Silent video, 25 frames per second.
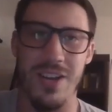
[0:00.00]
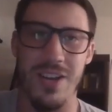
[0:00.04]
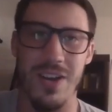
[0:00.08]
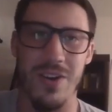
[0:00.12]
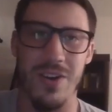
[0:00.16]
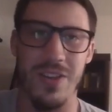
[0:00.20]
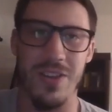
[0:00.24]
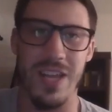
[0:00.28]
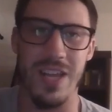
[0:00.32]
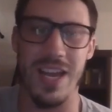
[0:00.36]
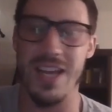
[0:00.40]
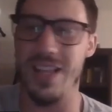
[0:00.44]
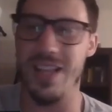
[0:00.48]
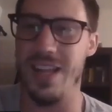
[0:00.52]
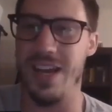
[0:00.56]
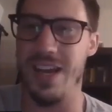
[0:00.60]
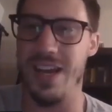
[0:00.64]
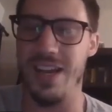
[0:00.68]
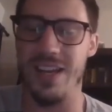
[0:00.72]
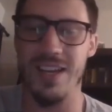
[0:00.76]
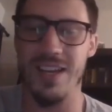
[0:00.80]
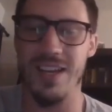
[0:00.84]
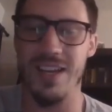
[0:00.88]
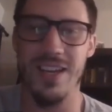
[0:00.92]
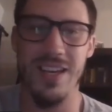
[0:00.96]
You only hit
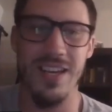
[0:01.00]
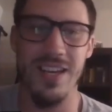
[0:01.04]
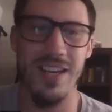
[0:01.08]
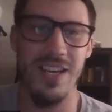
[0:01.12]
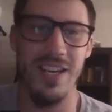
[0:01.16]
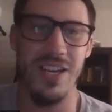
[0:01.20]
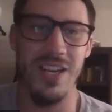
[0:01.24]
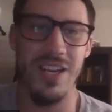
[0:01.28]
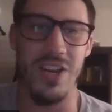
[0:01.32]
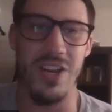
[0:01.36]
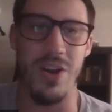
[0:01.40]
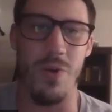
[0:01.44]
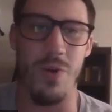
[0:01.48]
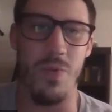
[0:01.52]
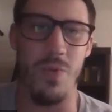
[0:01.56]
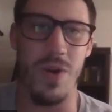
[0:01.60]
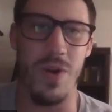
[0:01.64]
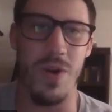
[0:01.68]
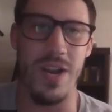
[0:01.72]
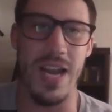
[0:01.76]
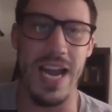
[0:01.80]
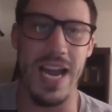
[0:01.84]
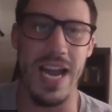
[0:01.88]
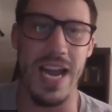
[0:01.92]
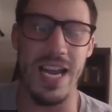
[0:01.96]
like,
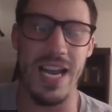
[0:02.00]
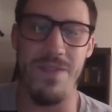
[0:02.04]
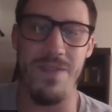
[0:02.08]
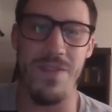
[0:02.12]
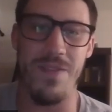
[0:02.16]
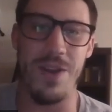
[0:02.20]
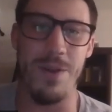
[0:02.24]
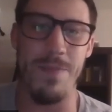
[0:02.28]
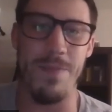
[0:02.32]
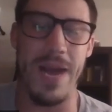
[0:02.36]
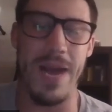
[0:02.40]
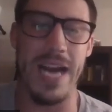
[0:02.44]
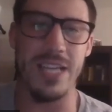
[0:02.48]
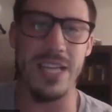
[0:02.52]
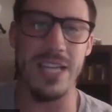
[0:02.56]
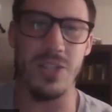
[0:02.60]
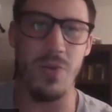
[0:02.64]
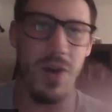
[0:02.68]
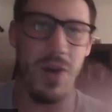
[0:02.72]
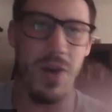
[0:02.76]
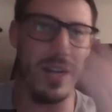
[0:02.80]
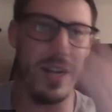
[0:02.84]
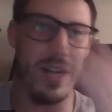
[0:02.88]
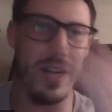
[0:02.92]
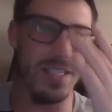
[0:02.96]
190 for your back
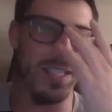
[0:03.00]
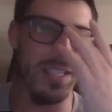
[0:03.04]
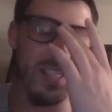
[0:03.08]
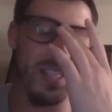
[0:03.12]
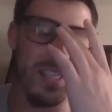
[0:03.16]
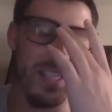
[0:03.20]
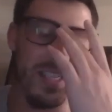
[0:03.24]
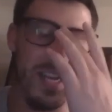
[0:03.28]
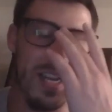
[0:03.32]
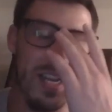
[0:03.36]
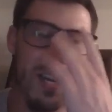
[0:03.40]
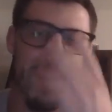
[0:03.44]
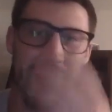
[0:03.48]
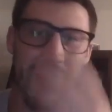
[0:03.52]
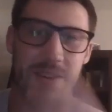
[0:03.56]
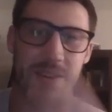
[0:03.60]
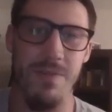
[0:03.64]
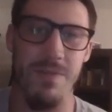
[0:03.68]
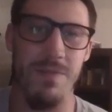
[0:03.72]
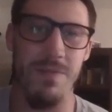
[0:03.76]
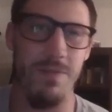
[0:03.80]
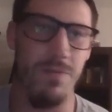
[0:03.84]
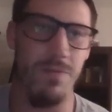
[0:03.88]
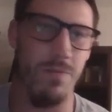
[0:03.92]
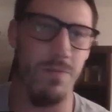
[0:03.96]
squats instead
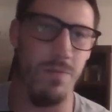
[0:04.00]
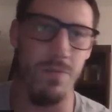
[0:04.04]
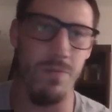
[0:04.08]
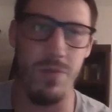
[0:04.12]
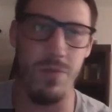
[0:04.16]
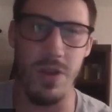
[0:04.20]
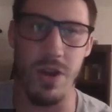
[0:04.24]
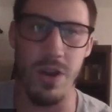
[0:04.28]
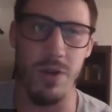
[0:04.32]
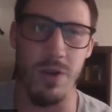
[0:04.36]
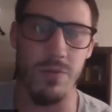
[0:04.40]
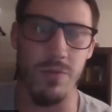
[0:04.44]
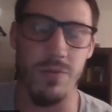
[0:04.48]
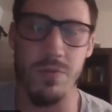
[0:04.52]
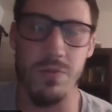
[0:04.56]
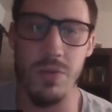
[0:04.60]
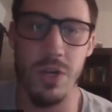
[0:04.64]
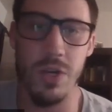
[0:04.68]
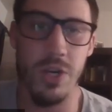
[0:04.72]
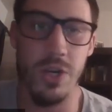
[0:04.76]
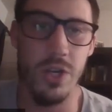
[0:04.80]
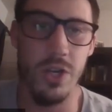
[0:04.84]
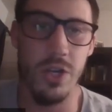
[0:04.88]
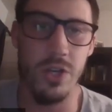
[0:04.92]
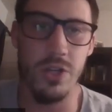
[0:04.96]
of,
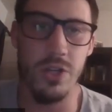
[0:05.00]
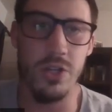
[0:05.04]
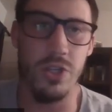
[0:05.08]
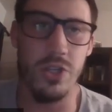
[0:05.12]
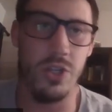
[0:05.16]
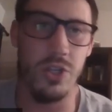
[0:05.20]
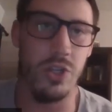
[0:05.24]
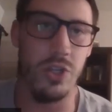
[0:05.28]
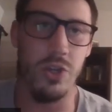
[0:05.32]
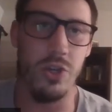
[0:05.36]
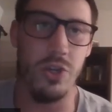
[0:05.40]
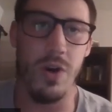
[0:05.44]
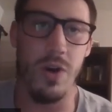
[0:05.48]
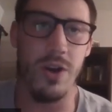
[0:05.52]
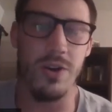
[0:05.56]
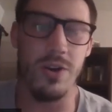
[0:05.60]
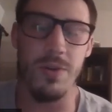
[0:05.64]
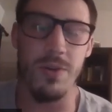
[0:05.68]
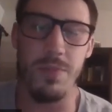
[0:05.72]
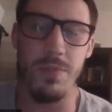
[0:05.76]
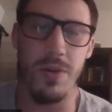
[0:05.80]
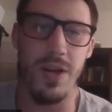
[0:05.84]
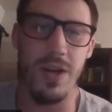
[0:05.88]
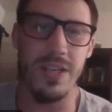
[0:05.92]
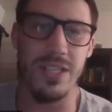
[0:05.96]

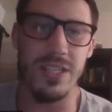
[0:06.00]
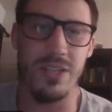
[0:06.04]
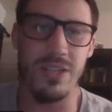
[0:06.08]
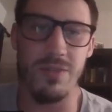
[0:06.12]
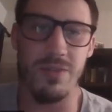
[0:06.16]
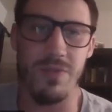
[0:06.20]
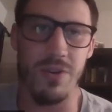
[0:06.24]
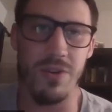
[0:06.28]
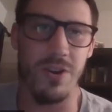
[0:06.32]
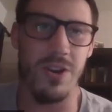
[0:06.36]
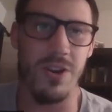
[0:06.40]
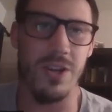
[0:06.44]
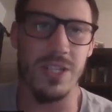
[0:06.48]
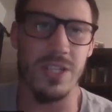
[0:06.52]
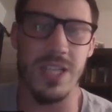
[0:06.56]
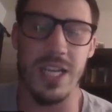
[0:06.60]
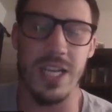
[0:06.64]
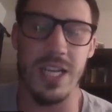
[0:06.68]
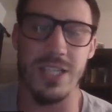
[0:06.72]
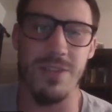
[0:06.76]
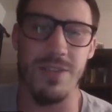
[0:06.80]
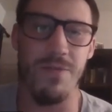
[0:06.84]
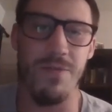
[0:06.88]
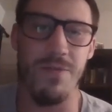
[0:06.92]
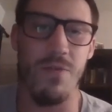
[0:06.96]
200 plus for your
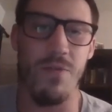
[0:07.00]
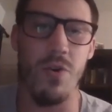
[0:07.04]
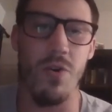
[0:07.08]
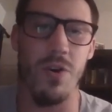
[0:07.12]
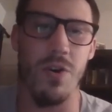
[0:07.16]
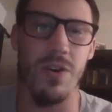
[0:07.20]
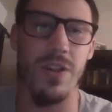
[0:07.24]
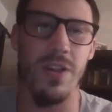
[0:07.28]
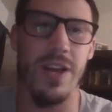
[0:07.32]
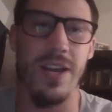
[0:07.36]
sets of 4.